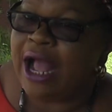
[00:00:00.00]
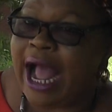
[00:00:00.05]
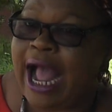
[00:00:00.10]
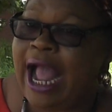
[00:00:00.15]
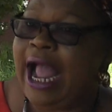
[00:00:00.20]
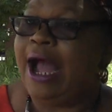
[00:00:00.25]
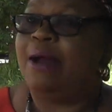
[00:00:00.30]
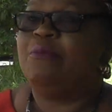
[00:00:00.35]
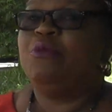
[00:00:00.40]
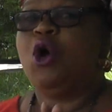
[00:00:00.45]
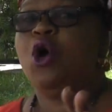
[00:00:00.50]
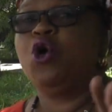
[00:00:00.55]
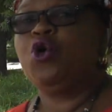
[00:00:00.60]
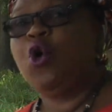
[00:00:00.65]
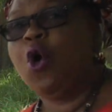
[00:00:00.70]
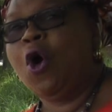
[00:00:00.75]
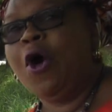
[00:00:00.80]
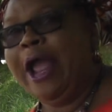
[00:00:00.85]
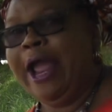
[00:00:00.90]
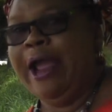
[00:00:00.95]
I am not
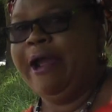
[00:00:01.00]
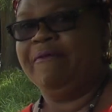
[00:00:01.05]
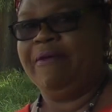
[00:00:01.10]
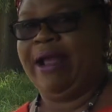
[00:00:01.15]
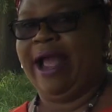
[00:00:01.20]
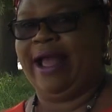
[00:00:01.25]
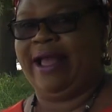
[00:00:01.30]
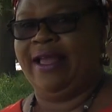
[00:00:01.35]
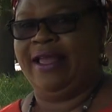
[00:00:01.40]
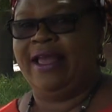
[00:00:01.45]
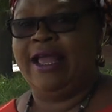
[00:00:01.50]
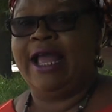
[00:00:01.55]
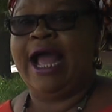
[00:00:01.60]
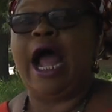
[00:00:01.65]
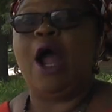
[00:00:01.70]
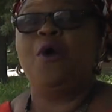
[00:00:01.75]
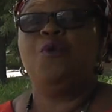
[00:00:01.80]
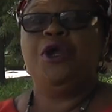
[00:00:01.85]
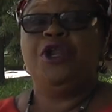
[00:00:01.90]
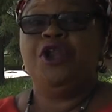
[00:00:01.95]
go area.
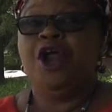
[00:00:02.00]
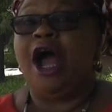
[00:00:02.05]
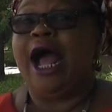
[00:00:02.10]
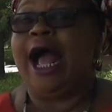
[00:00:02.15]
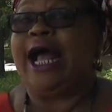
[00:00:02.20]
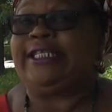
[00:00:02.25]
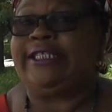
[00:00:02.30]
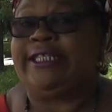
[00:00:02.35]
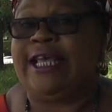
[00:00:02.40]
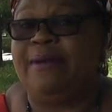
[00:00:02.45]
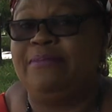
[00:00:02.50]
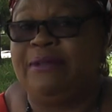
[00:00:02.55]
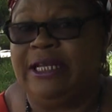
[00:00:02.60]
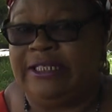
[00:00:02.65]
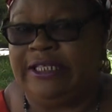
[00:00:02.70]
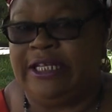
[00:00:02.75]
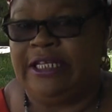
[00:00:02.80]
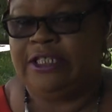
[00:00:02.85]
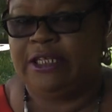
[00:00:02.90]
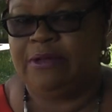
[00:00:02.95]
I will not accept
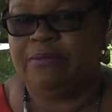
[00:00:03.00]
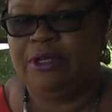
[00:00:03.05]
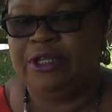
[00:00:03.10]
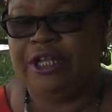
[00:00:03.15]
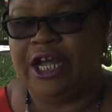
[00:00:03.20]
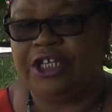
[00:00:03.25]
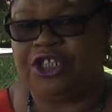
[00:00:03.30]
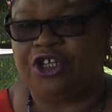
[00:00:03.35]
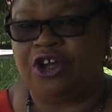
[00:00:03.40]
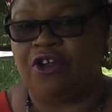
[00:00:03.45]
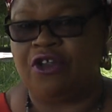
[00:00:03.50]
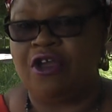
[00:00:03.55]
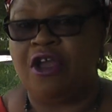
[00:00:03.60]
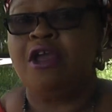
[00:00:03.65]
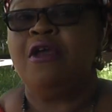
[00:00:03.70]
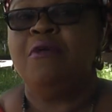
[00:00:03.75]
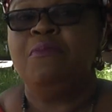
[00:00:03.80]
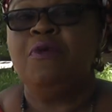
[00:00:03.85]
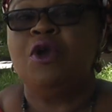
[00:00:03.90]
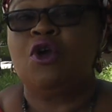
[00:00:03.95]
this intimidation
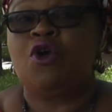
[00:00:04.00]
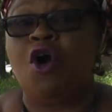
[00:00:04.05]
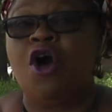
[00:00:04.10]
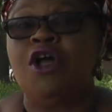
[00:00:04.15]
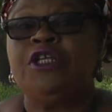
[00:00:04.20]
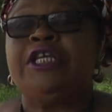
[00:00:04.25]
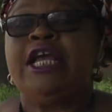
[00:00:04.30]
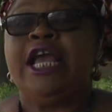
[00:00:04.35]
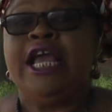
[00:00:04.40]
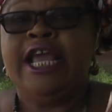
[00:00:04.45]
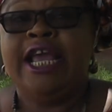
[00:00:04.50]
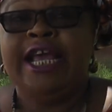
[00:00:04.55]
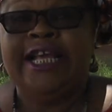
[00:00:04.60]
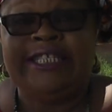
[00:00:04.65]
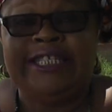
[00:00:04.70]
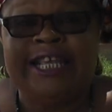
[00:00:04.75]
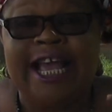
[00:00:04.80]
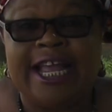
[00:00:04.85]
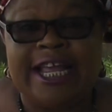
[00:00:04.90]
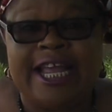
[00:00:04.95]
because
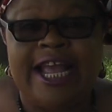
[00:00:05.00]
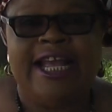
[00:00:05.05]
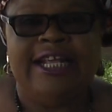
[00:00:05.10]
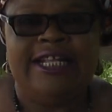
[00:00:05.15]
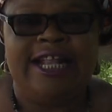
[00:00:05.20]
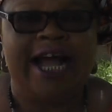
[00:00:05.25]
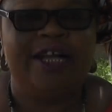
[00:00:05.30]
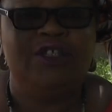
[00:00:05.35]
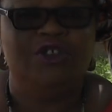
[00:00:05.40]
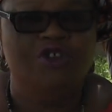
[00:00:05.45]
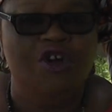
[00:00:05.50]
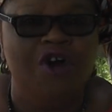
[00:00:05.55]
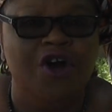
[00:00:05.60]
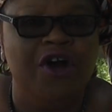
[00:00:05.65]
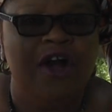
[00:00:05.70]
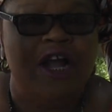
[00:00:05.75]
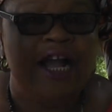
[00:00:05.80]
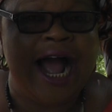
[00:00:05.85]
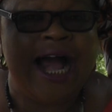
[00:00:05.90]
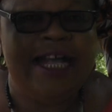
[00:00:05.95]
he's a king that
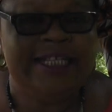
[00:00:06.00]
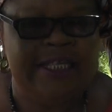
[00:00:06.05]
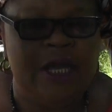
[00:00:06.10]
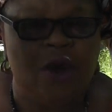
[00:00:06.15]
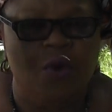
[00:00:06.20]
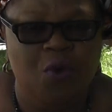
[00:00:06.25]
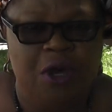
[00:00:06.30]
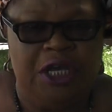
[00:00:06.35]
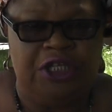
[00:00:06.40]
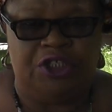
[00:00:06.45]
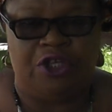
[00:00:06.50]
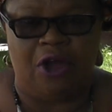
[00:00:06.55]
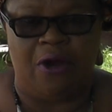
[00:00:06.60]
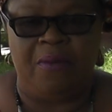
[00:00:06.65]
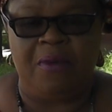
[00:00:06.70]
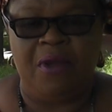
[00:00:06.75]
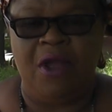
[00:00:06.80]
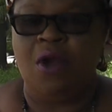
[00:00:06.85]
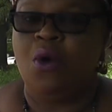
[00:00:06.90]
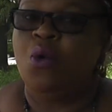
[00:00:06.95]
has a wisdom.
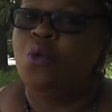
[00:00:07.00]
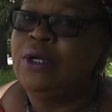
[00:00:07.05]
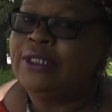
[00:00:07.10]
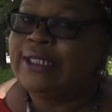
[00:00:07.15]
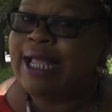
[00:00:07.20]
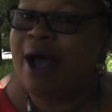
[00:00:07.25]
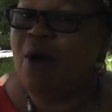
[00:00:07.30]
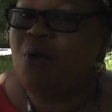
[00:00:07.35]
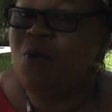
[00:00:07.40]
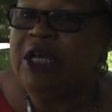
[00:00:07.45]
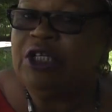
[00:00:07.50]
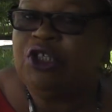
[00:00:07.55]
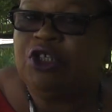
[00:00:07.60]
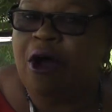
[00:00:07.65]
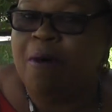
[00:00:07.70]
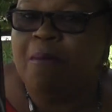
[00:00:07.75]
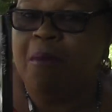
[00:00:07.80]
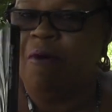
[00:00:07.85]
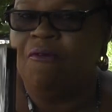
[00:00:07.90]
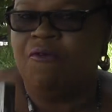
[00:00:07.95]
Without
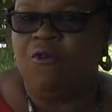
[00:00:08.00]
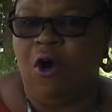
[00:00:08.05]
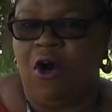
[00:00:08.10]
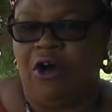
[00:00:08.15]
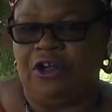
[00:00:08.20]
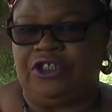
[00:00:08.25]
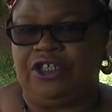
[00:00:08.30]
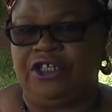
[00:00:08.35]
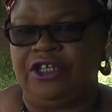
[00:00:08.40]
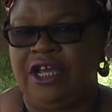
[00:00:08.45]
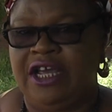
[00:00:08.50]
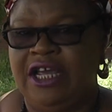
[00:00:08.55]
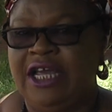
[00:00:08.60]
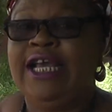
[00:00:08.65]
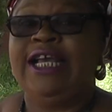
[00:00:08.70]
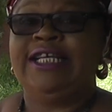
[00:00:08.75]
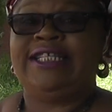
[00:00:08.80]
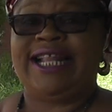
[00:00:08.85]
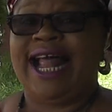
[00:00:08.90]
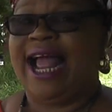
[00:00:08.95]
wisdom of God,
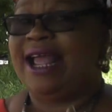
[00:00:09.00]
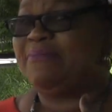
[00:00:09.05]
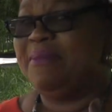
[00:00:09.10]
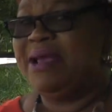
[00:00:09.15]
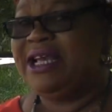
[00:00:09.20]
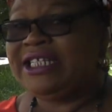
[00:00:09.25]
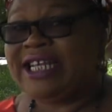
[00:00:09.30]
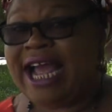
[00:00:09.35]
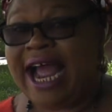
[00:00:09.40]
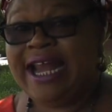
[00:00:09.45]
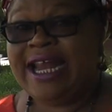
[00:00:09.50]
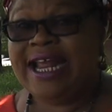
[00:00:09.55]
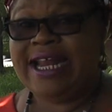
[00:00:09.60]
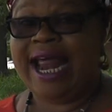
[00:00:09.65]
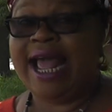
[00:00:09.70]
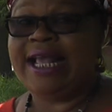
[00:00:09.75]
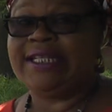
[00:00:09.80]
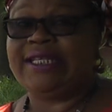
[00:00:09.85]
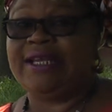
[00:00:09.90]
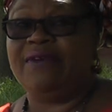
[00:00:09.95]
it's like me, Shining
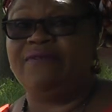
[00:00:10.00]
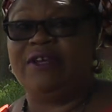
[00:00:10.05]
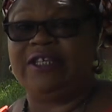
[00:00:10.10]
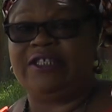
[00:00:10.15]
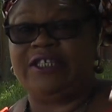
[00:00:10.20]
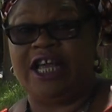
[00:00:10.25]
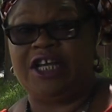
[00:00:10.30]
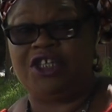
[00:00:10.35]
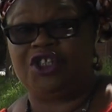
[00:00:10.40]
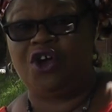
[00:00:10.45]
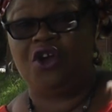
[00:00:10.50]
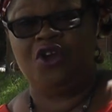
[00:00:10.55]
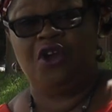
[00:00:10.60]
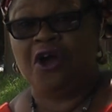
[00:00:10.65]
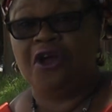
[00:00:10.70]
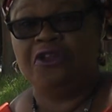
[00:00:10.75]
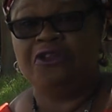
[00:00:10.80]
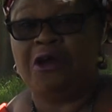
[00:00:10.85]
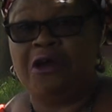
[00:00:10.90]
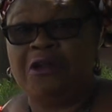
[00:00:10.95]
Light TV station,
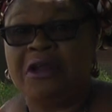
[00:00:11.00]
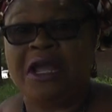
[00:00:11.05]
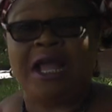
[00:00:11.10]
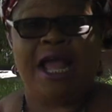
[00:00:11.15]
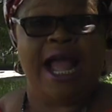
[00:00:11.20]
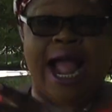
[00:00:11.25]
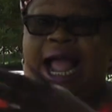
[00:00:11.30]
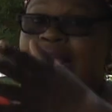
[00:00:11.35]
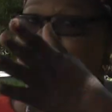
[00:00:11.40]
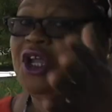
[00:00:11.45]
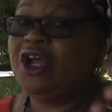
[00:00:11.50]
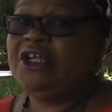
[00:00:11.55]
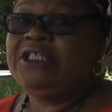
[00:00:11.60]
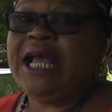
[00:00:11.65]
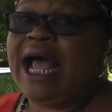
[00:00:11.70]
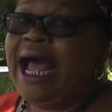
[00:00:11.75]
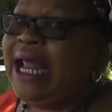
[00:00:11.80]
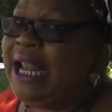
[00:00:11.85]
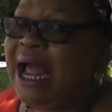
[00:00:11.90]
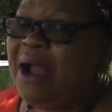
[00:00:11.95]
London. I don't
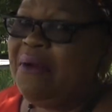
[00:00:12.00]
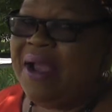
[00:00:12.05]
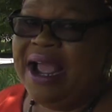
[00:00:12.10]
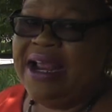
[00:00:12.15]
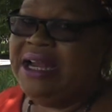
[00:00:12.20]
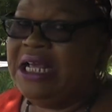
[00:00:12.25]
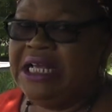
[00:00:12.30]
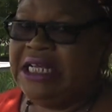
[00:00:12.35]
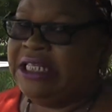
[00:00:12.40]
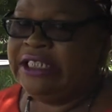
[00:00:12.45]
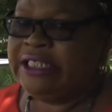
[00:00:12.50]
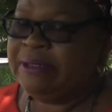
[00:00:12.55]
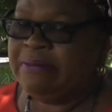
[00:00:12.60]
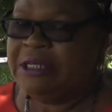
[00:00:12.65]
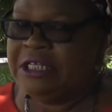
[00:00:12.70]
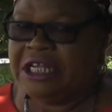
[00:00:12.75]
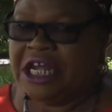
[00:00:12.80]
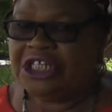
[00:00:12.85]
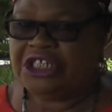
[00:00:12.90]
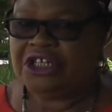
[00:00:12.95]
allow any
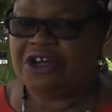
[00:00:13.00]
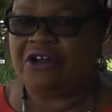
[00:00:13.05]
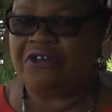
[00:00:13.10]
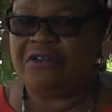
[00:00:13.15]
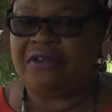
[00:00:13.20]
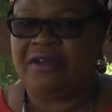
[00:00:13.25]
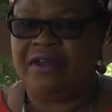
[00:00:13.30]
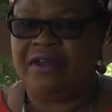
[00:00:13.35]
intimidation.